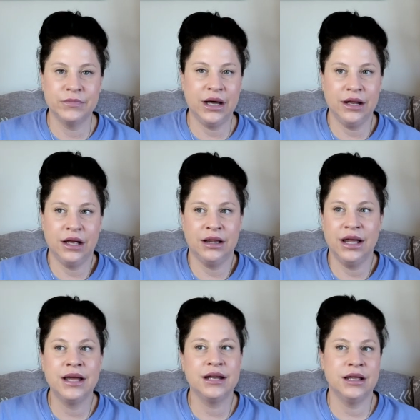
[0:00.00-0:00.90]
I, I,
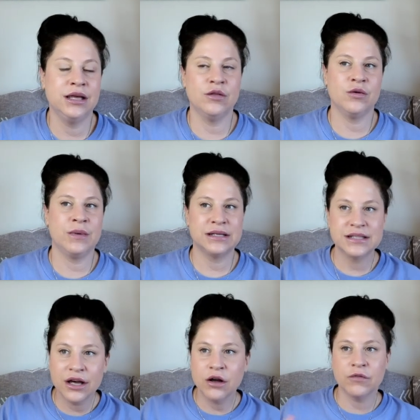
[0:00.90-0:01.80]
let either
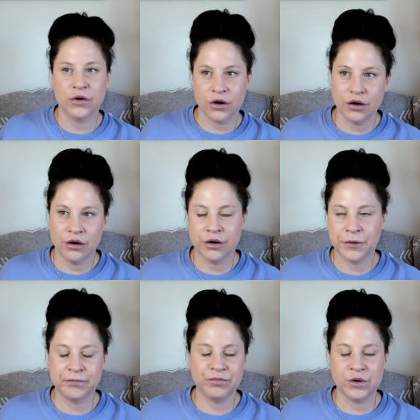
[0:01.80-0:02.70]
myself or,
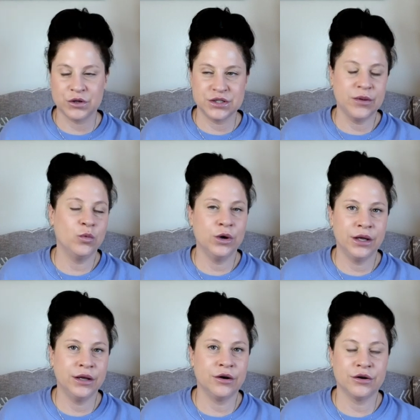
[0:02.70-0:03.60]
or, or
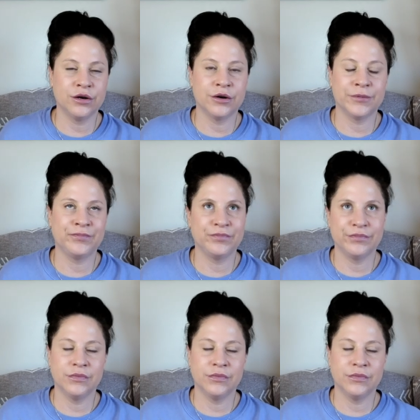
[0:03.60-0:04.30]
someone or, or